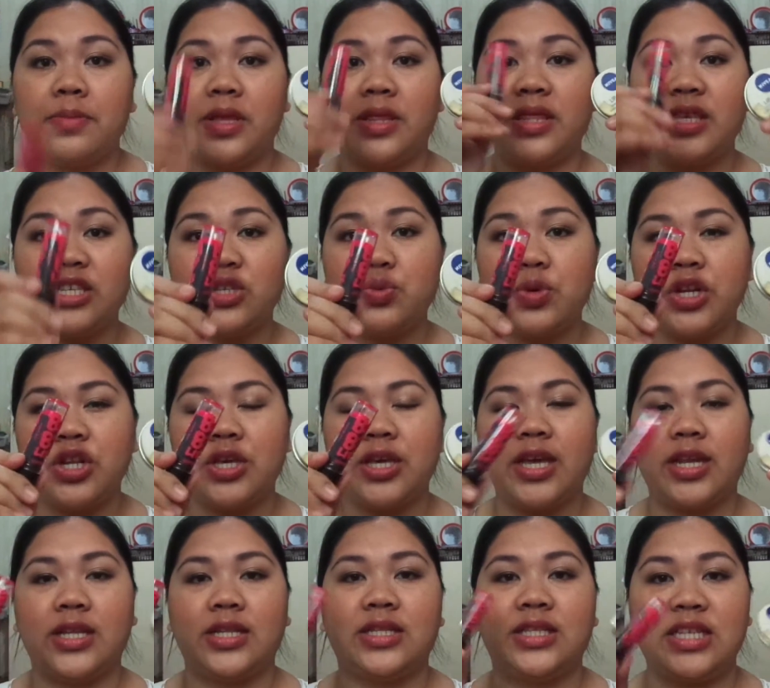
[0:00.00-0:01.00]
but this one you
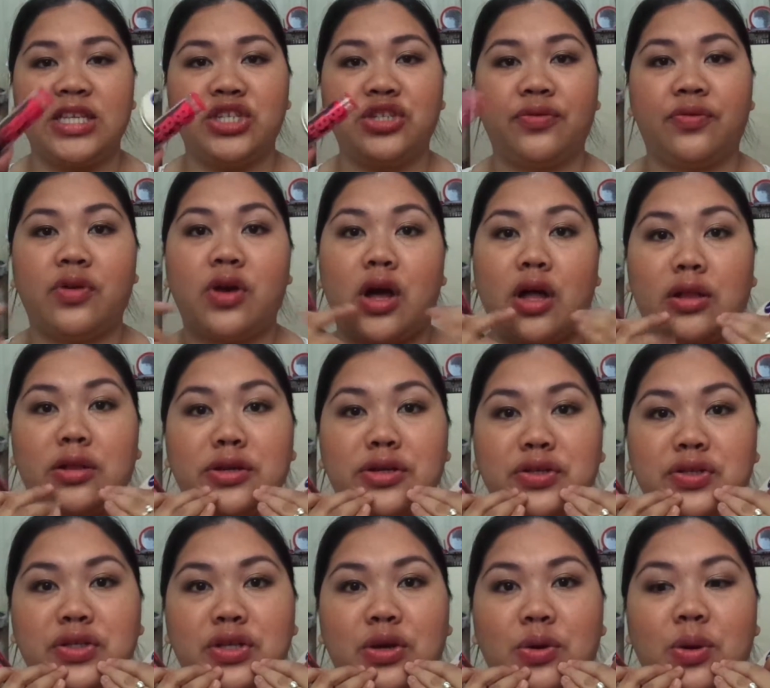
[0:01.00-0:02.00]
get a tinge of
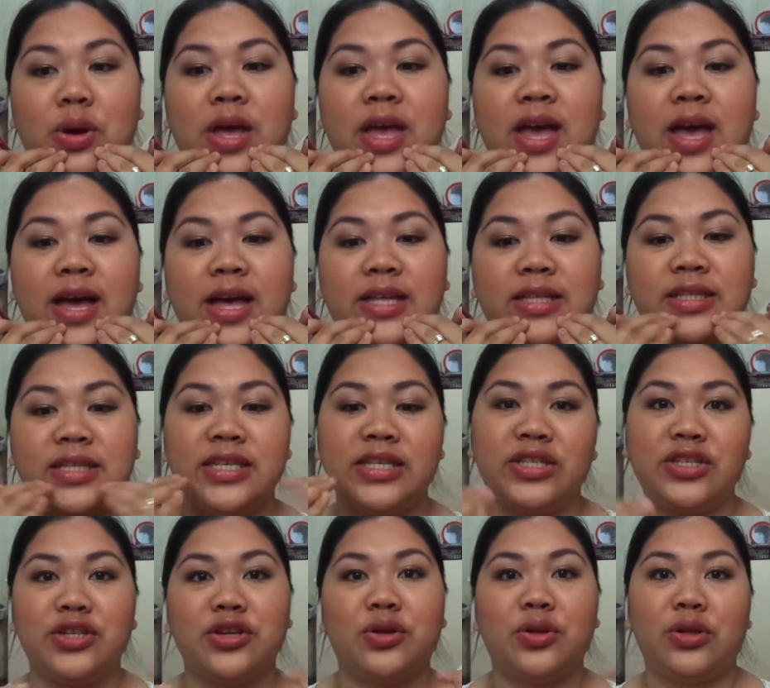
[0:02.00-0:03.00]
color, so at
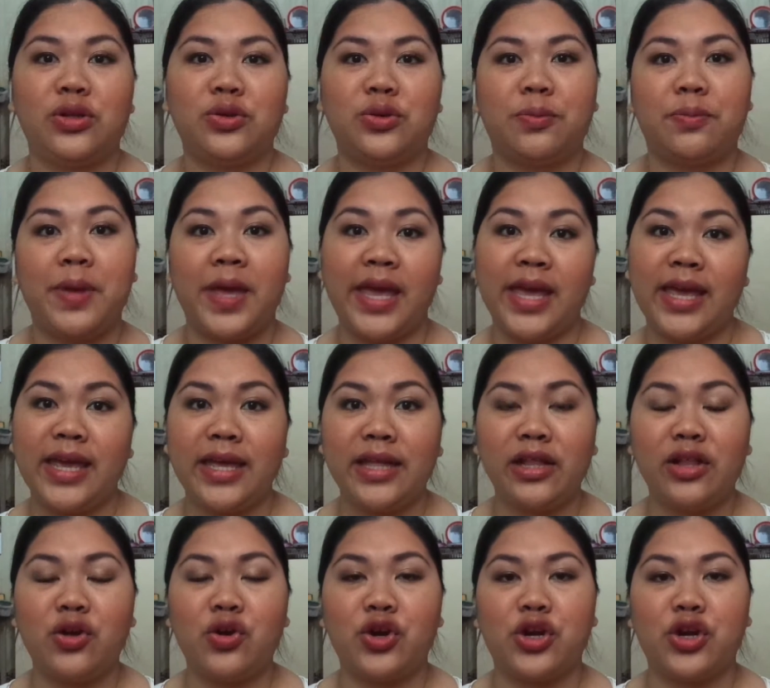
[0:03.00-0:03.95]
least you don't look pale,